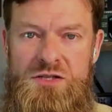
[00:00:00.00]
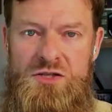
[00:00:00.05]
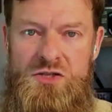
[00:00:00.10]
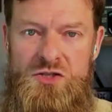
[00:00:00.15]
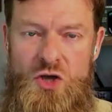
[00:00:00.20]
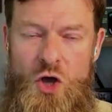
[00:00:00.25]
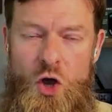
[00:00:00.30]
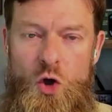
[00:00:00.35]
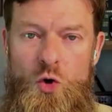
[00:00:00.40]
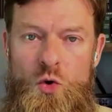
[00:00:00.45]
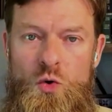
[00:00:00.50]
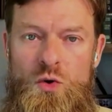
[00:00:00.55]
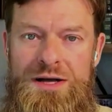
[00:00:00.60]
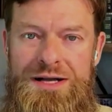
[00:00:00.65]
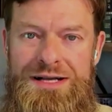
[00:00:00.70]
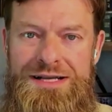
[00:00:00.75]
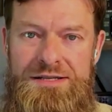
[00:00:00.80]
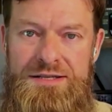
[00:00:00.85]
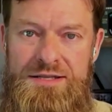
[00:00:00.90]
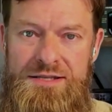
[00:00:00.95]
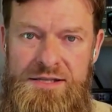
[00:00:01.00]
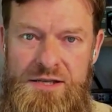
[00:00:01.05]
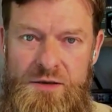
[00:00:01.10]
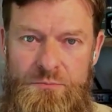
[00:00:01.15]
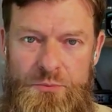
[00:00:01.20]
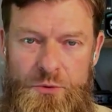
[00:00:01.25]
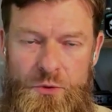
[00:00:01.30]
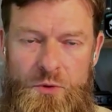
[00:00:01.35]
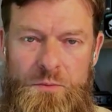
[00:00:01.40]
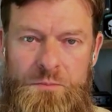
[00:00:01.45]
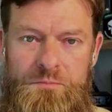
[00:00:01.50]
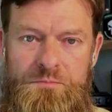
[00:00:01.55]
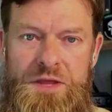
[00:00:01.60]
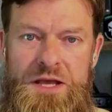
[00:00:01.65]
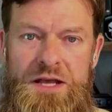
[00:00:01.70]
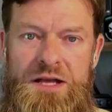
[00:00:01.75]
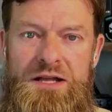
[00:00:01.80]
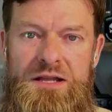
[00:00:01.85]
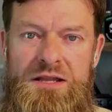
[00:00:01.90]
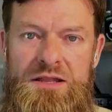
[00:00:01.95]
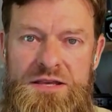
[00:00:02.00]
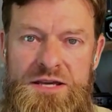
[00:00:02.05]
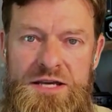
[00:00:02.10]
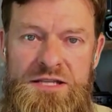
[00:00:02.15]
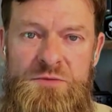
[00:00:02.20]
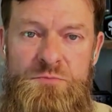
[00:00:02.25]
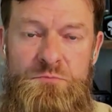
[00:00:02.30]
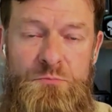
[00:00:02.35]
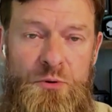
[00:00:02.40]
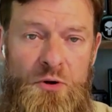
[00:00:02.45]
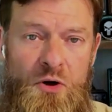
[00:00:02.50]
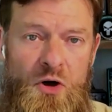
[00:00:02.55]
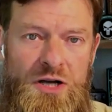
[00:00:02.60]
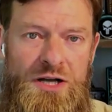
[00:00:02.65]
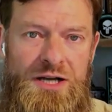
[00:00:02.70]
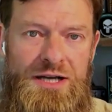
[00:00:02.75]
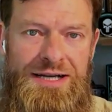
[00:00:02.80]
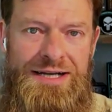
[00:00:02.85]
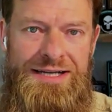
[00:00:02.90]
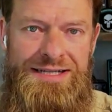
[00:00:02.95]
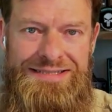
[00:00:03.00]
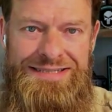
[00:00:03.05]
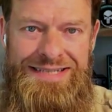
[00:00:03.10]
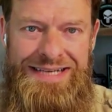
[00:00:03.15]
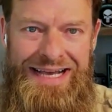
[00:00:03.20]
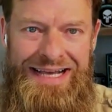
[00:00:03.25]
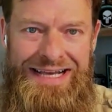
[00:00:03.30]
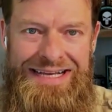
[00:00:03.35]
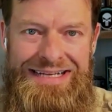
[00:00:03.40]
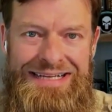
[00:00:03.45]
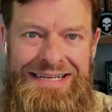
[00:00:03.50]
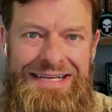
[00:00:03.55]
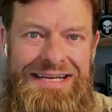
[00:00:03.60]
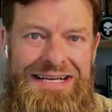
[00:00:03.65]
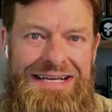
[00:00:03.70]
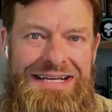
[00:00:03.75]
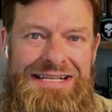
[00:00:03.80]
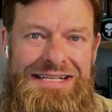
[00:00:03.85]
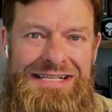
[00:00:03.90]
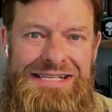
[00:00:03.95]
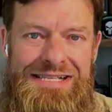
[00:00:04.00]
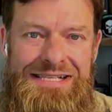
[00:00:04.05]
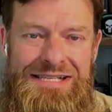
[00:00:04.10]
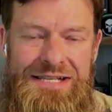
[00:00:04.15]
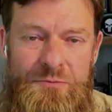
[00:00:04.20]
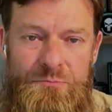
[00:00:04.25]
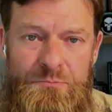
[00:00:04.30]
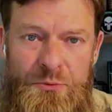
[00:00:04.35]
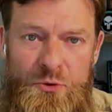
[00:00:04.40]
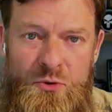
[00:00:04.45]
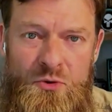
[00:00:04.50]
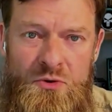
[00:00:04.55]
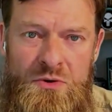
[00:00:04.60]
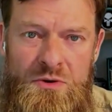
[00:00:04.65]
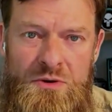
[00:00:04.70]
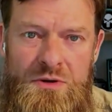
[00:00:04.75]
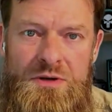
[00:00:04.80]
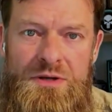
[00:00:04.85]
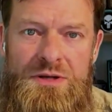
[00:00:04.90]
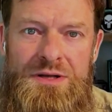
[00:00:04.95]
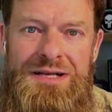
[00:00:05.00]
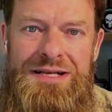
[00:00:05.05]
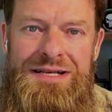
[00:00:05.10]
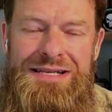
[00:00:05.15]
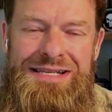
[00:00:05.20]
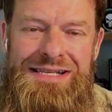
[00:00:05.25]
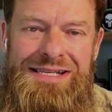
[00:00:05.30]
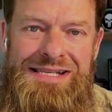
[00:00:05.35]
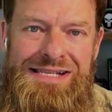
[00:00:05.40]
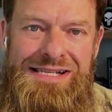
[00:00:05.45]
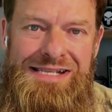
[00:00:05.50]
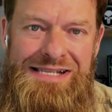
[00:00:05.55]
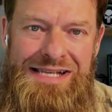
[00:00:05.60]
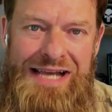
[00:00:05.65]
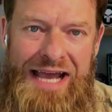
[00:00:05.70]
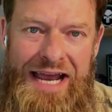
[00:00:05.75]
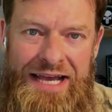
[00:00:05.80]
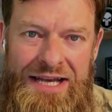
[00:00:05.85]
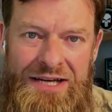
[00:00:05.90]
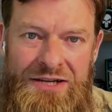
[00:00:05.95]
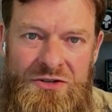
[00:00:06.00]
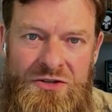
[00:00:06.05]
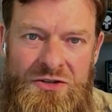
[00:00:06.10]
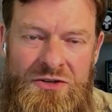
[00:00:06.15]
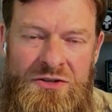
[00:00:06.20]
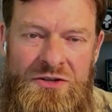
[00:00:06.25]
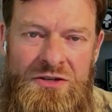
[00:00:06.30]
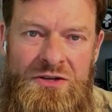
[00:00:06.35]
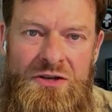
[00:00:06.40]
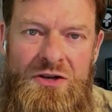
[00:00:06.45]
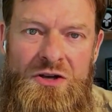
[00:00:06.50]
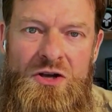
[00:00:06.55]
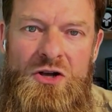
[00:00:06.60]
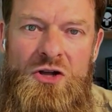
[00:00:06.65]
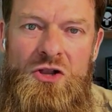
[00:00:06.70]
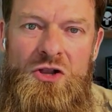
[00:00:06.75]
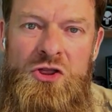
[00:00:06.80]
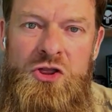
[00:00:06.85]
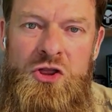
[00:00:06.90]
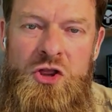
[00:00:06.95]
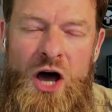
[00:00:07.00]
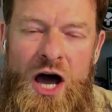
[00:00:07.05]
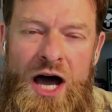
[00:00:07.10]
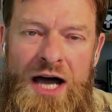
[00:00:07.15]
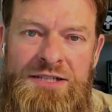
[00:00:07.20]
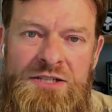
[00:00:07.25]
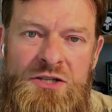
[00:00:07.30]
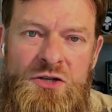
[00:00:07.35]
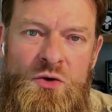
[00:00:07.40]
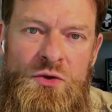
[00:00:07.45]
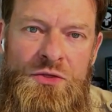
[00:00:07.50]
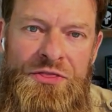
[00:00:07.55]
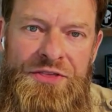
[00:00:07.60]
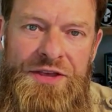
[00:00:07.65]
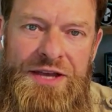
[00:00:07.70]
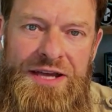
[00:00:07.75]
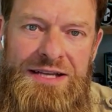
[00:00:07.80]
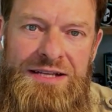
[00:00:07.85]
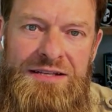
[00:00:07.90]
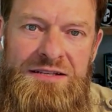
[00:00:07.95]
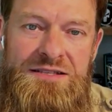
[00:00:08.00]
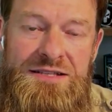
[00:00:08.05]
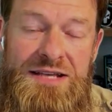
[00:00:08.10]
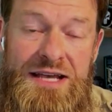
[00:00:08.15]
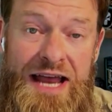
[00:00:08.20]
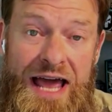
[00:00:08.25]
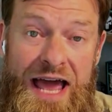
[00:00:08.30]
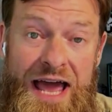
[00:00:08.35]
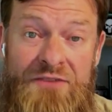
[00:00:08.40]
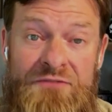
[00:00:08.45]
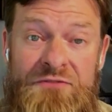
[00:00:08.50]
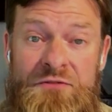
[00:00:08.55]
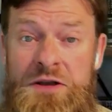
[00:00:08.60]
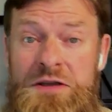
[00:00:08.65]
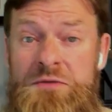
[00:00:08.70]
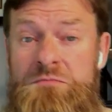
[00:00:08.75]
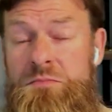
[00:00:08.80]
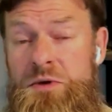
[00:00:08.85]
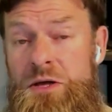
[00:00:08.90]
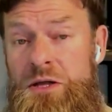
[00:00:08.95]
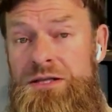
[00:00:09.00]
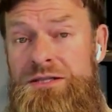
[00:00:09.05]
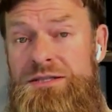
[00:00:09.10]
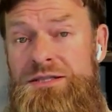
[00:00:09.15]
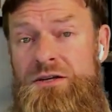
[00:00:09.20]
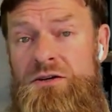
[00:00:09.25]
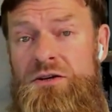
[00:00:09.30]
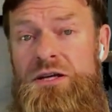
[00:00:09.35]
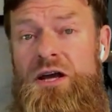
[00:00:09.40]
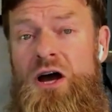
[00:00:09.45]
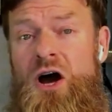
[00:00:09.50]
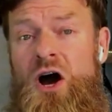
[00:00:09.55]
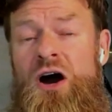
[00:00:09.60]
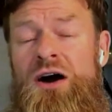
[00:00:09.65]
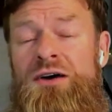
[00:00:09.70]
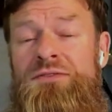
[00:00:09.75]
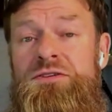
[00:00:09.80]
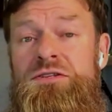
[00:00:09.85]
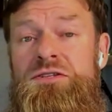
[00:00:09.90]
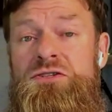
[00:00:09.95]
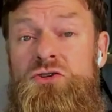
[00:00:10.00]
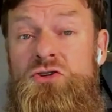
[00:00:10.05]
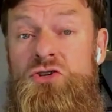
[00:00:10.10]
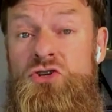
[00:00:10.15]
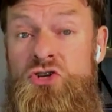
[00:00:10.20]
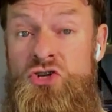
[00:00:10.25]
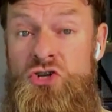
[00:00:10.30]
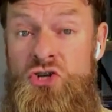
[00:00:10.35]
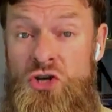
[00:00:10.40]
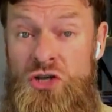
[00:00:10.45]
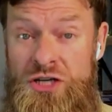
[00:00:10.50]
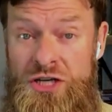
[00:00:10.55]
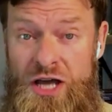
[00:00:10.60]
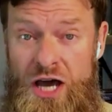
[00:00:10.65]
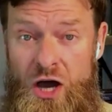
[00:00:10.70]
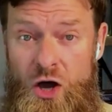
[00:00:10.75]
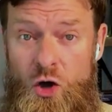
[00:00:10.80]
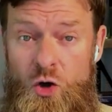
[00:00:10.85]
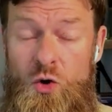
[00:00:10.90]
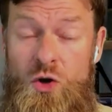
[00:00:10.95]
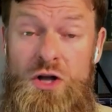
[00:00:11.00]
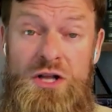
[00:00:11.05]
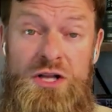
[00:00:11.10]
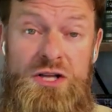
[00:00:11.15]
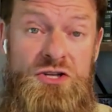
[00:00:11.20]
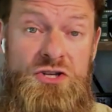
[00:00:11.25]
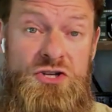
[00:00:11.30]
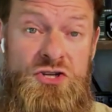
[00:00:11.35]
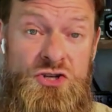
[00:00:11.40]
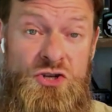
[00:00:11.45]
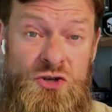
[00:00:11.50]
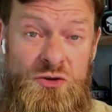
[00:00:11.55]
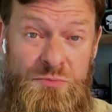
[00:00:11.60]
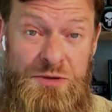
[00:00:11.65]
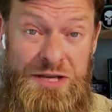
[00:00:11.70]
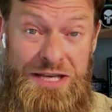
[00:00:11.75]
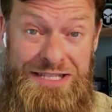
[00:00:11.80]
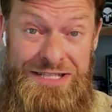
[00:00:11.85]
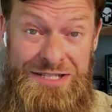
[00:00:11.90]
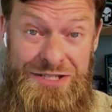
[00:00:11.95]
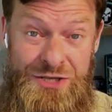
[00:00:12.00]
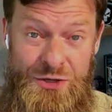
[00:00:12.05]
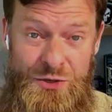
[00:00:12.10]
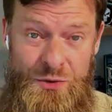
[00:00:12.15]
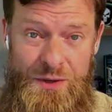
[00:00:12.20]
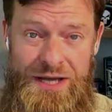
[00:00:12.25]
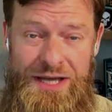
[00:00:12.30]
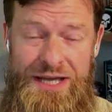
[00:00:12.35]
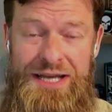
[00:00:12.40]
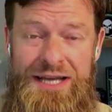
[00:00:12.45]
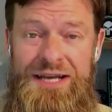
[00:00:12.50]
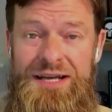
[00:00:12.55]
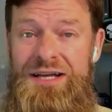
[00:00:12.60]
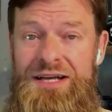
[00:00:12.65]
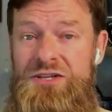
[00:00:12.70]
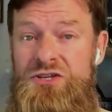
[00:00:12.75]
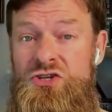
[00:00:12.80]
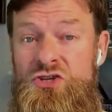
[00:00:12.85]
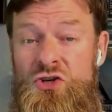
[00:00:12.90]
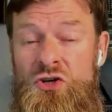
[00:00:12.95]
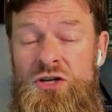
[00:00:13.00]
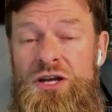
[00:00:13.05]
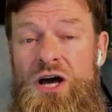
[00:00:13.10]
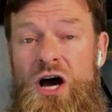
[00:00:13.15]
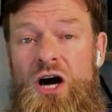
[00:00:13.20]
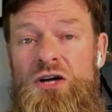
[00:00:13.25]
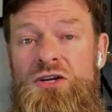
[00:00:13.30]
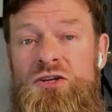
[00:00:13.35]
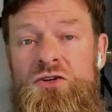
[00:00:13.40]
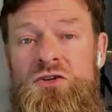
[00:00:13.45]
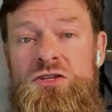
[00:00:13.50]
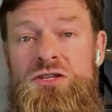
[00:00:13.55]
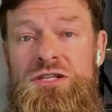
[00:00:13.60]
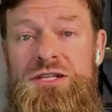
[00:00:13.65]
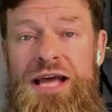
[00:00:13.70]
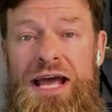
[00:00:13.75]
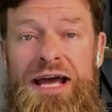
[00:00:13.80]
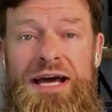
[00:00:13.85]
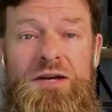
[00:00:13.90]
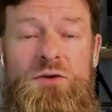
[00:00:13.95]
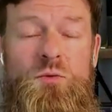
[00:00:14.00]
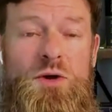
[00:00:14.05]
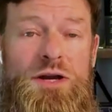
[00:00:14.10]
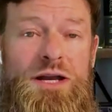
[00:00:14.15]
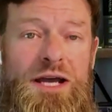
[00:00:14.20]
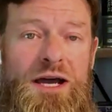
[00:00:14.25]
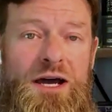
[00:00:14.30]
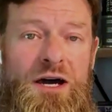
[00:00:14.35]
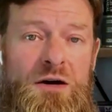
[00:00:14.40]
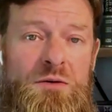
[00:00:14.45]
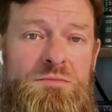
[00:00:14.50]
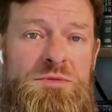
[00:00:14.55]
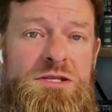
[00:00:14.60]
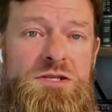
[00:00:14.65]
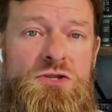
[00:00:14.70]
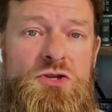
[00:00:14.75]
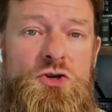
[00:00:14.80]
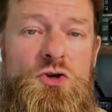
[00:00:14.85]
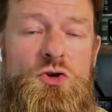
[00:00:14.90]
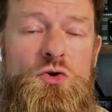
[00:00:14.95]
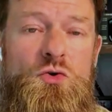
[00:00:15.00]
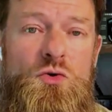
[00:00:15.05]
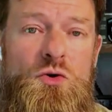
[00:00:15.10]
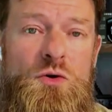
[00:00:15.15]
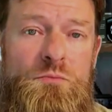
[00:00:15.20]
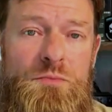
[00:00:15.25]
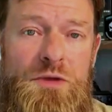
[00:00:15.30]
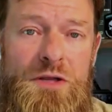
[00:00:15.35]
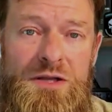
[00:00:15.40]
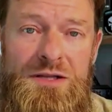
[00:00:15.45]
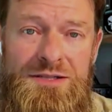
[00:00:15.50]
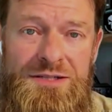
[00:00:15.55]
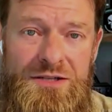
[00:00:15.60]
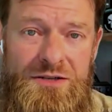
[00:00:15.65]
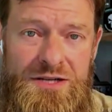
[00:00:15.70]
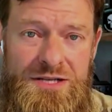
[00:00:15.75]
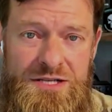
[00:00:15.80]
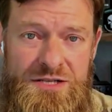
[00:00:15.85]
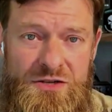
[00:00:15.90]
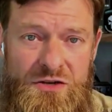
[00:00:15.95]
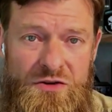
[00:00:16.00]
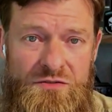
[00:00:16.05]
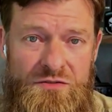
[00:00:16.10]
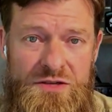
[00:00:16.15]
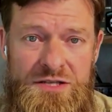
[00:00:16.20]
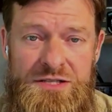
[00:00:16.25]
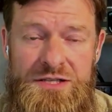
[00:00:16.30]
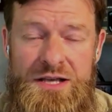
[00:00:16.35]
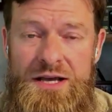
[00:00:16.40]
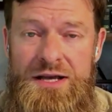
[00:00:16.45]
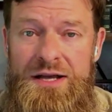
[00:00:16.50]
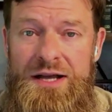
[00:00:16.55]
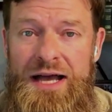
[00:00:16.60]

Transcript: so simple. This book contained simple, standard, logical things that every military officer should know, should be doing, should understand when it comes to military service.